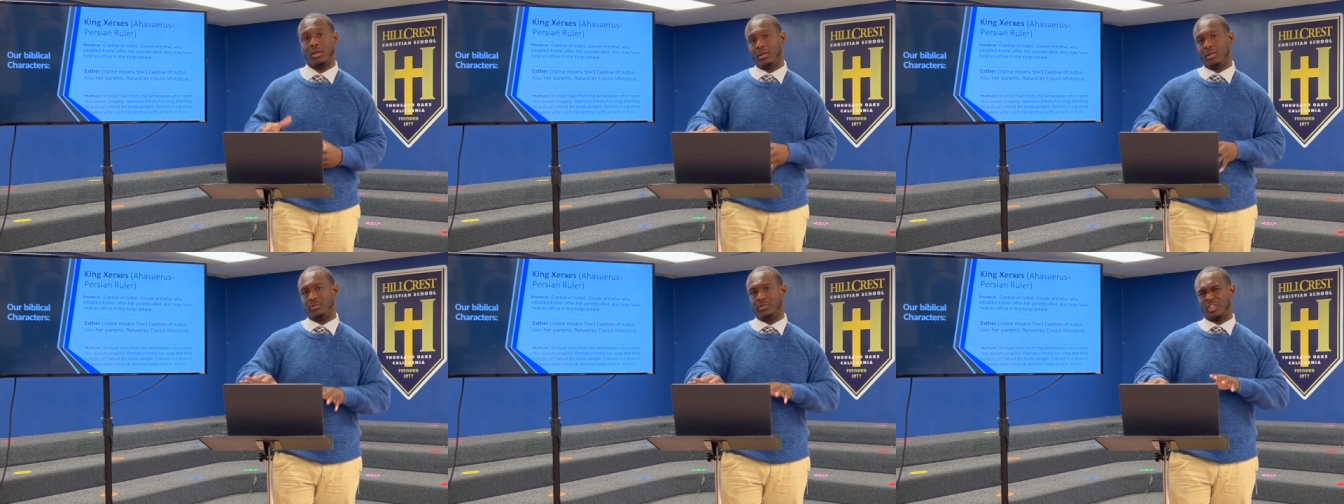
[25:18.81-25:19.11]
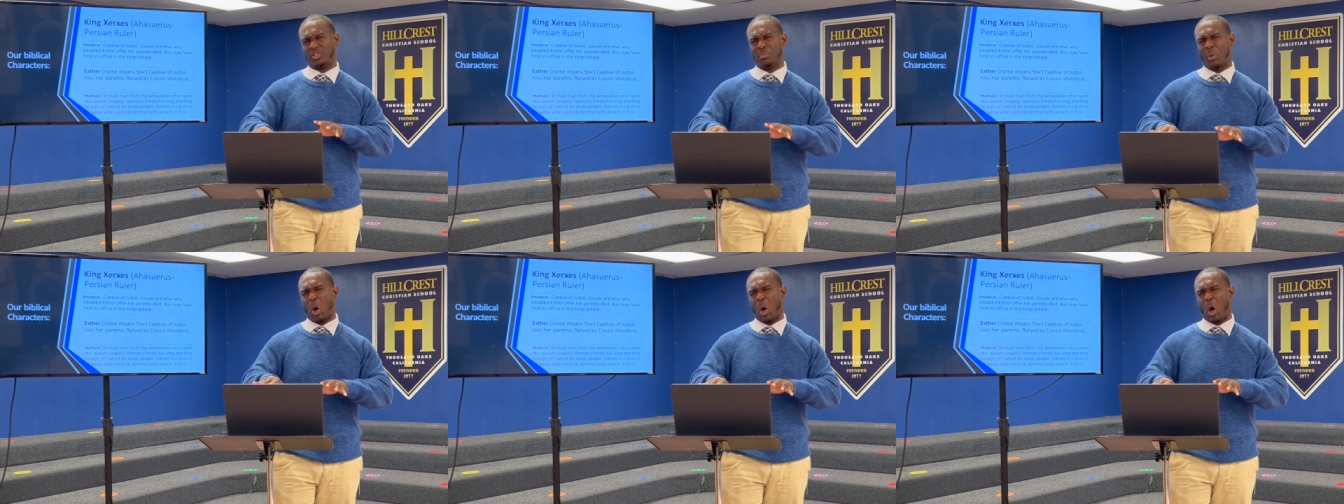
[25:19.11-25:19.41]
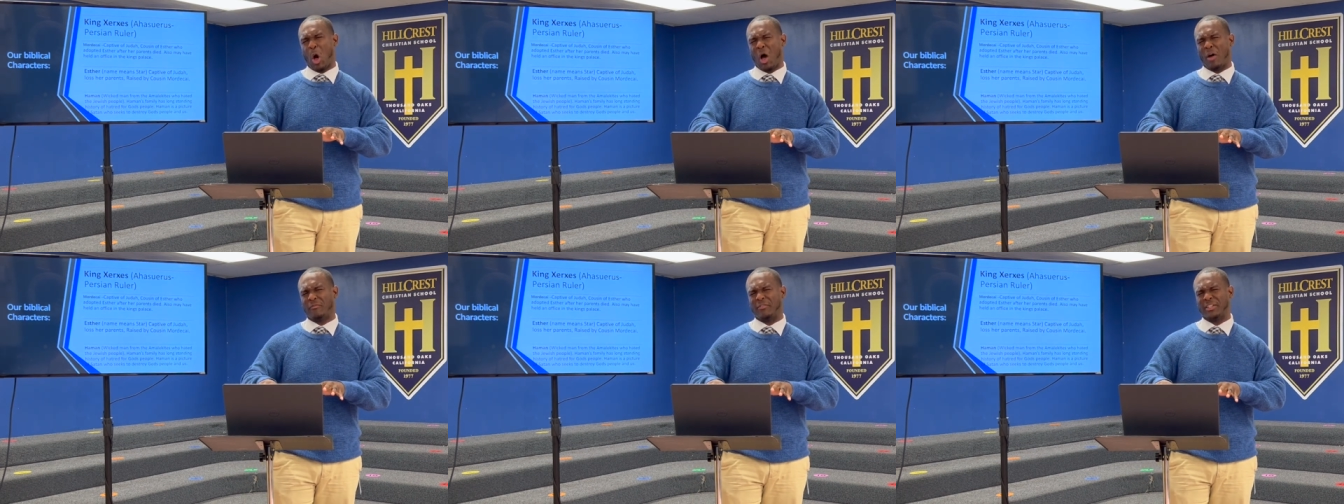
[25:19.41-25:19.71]
small
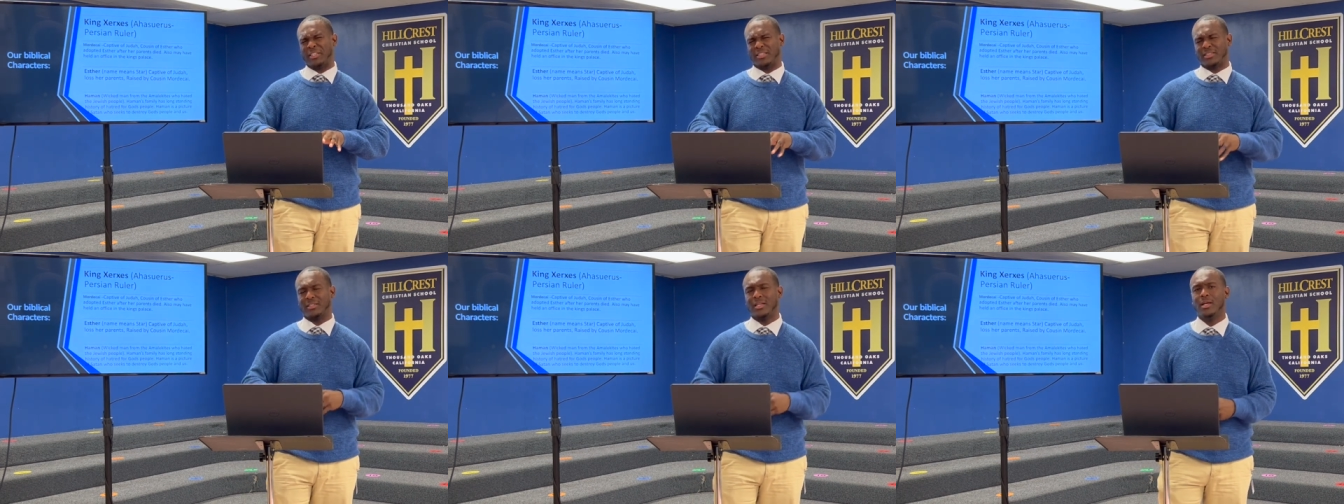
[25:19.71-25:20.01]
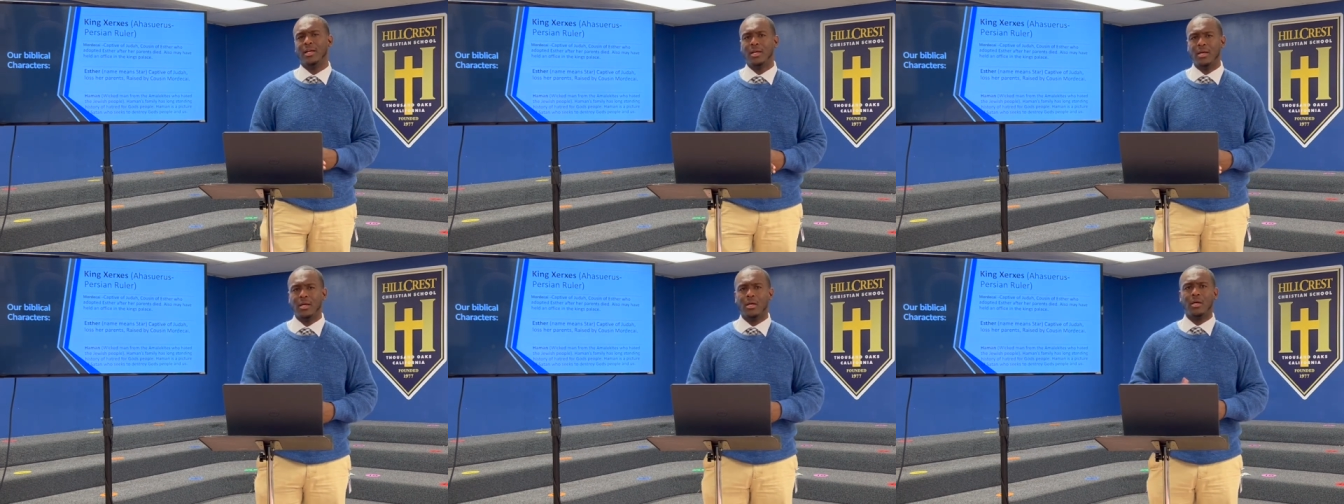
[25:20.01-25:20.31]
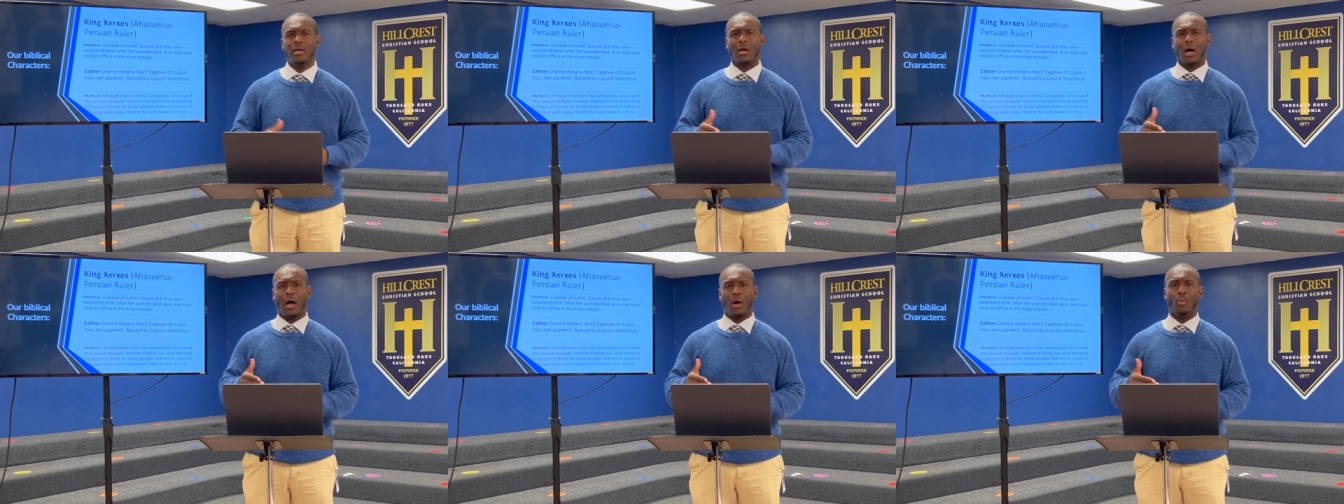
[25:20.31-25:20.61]
office
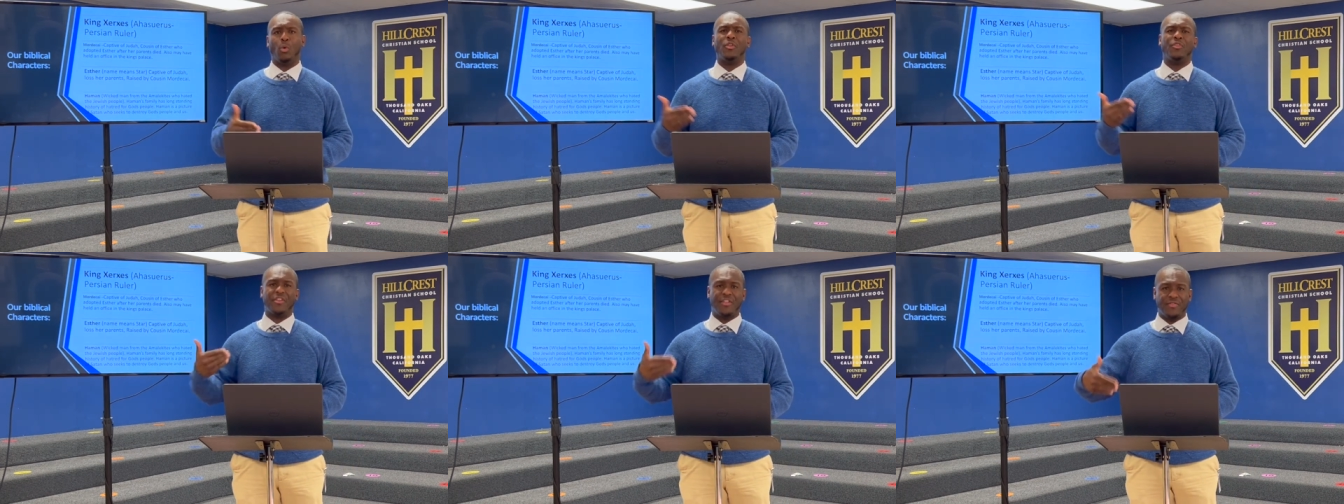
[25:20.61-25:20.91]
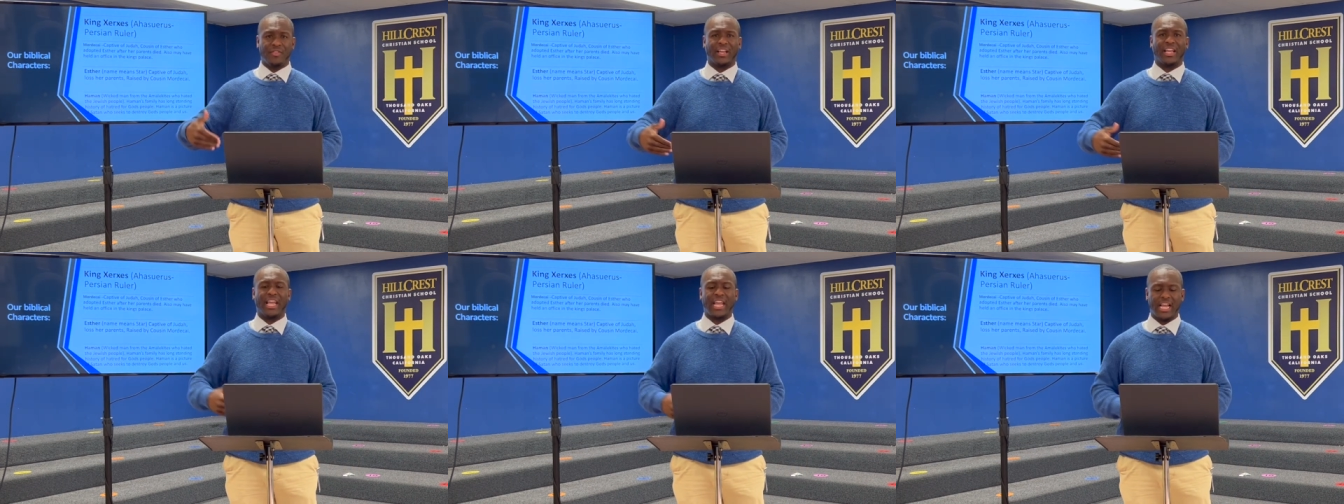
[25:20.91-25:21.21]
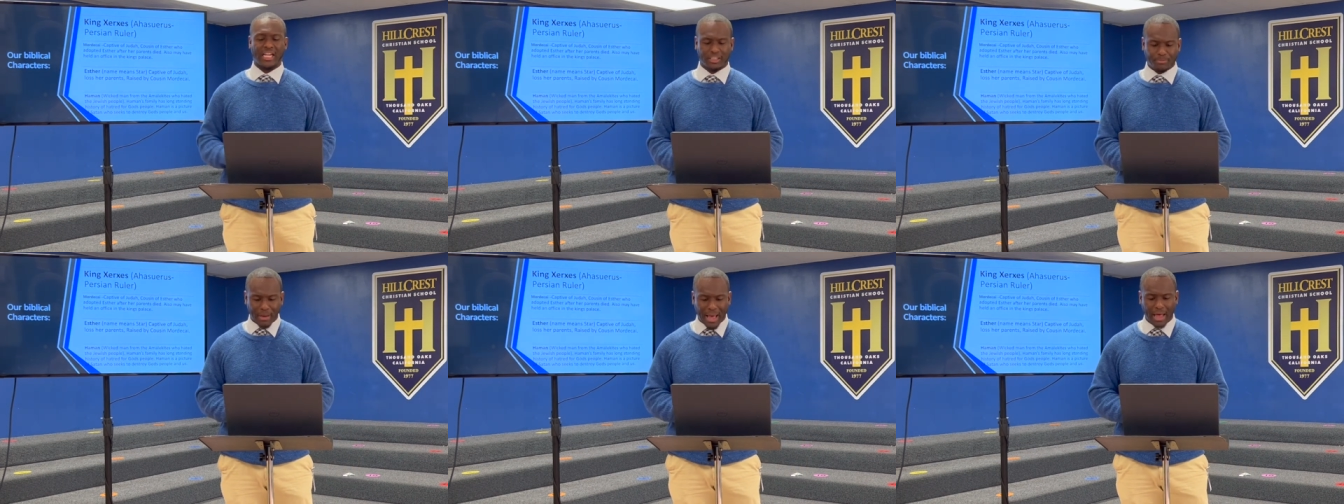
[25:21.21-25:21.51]
within the
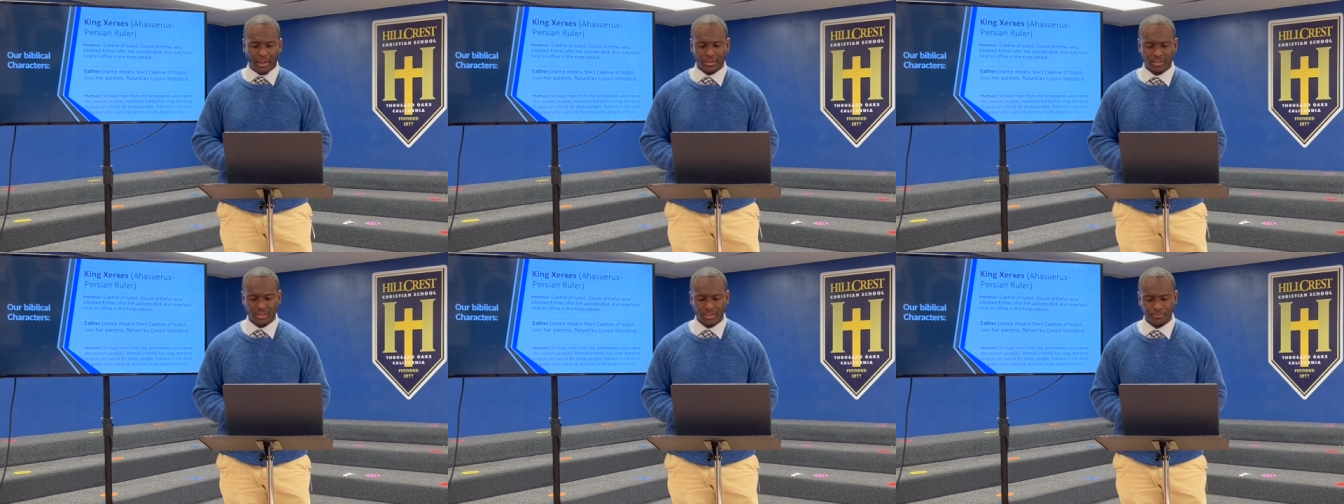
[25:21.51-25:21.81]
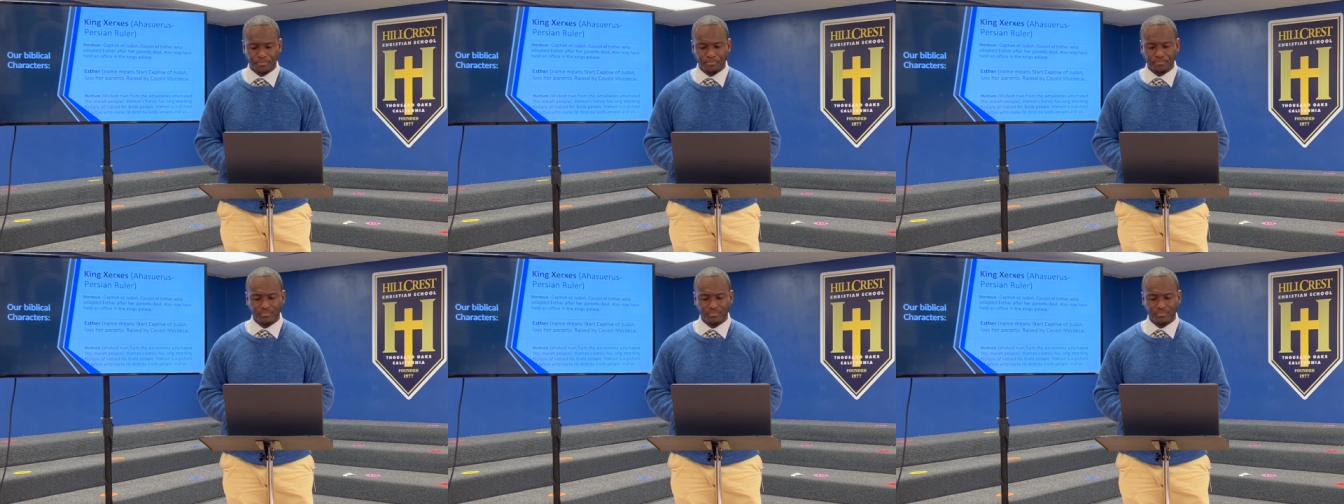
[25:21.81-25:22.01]
king's palace.